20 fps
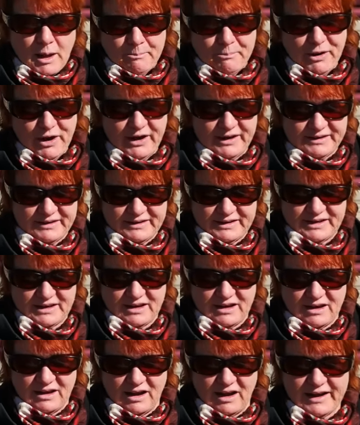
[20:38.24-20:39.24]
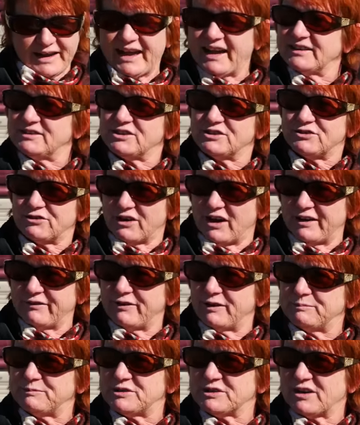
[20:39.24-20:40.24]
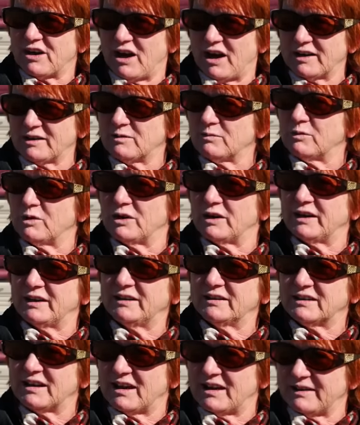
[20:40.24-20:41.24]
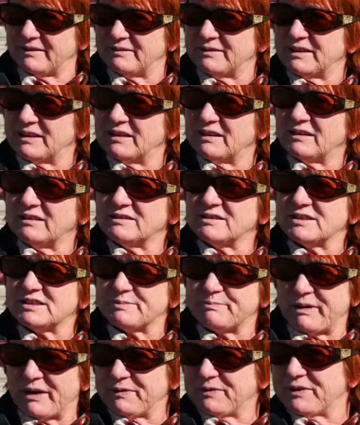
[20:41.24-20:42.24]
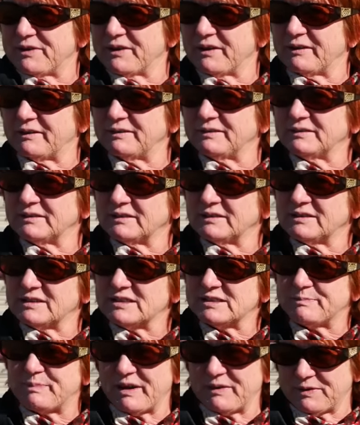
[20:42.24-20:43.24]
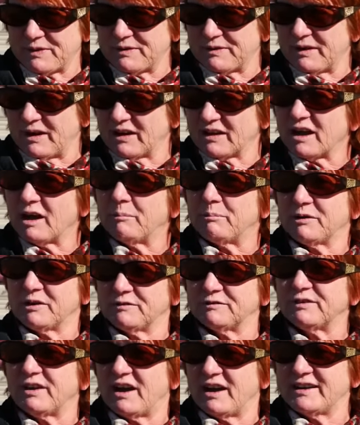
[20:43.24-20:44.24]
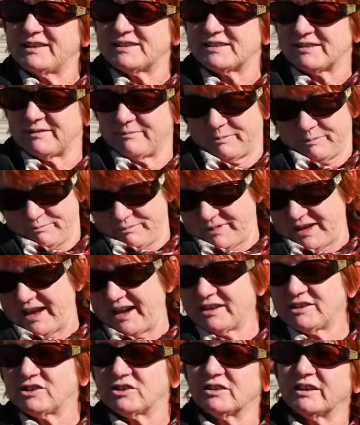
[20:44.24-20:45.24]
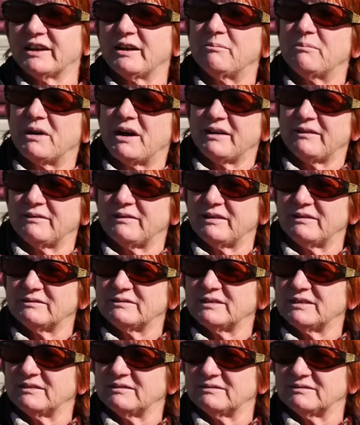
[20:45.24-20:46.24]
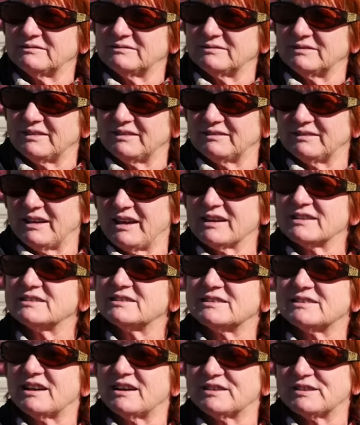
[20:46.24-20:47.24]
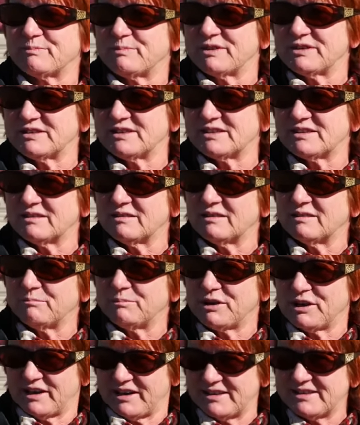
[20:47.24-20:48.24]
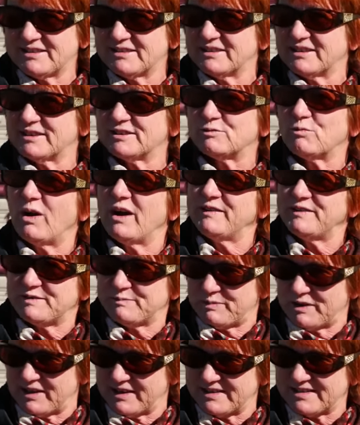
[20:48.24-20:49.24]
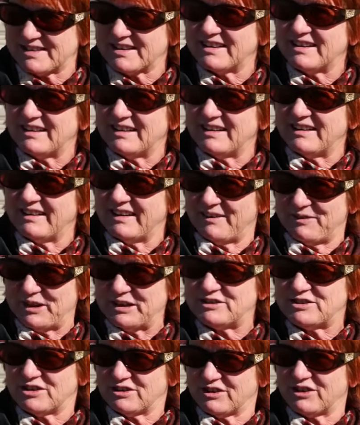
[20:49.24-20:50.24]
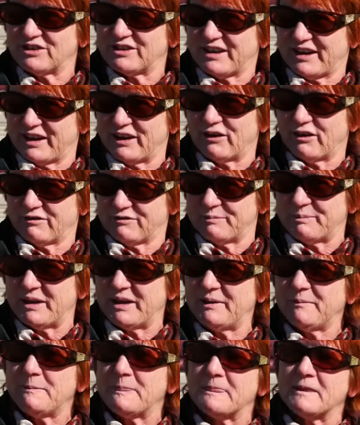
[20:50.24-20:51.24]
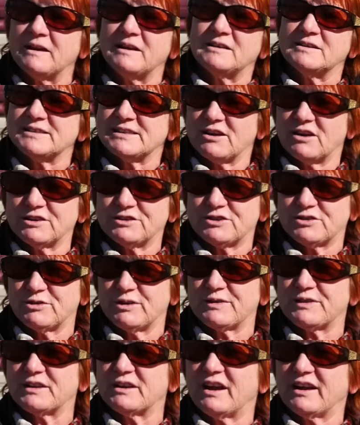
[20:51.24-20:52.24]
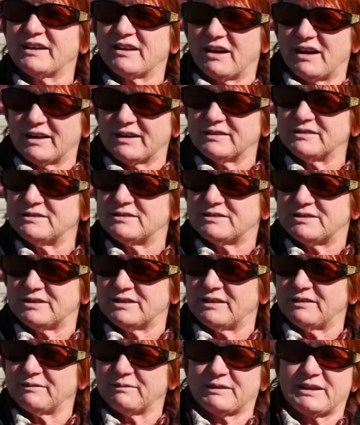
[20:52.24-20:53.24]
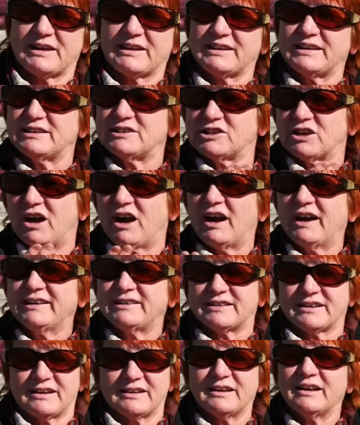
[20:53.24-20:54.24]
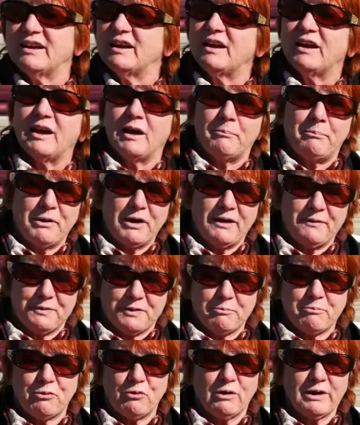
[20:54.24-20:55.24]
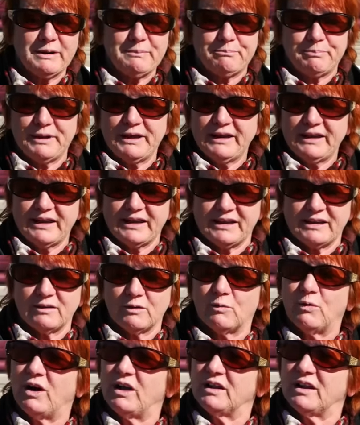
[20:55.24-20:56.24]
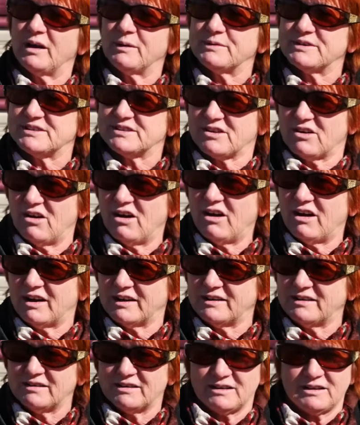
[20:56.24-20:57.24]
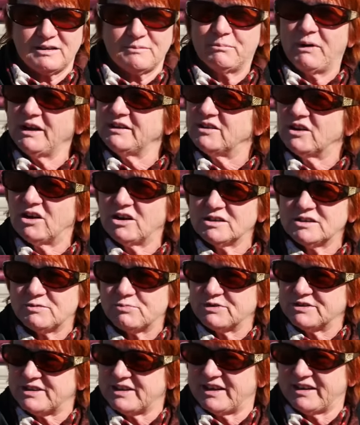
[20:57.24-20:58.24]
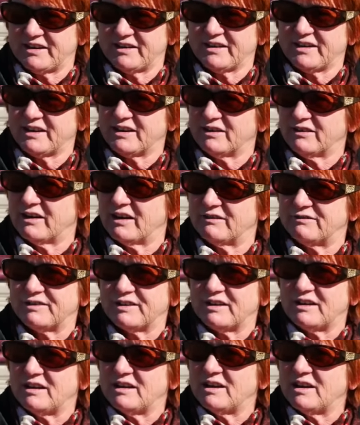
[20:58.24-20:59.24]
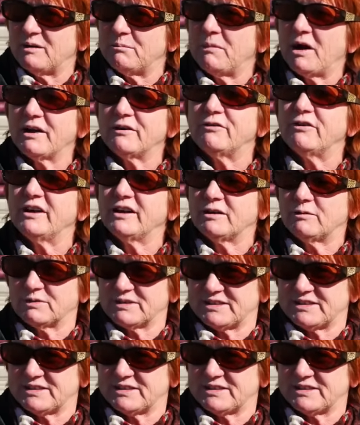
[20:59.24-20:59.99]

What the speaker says: But I had to drive up to Cottonwood, and I spent a couple of nights actually at my ex-husband's place and his wife's place, and they took good care of me. Saw to it that I got in to get each eye done. But the point being, while I was gone, my dogs were taken care of. My rig